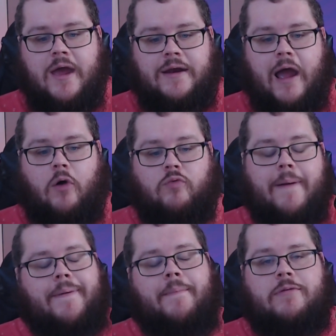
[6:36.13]
Now,
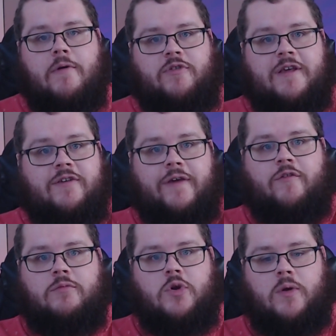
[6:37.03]
rep comes most easily
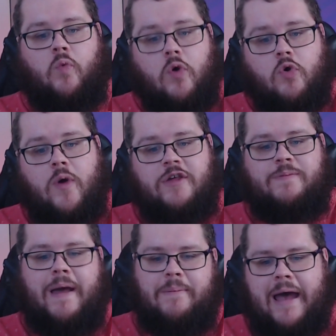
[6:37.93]
from doing world quests,
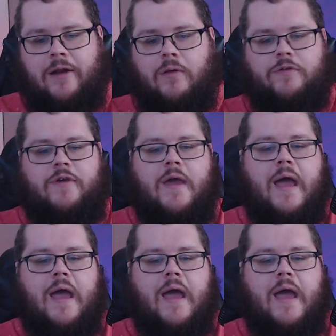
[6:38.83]
pet battles.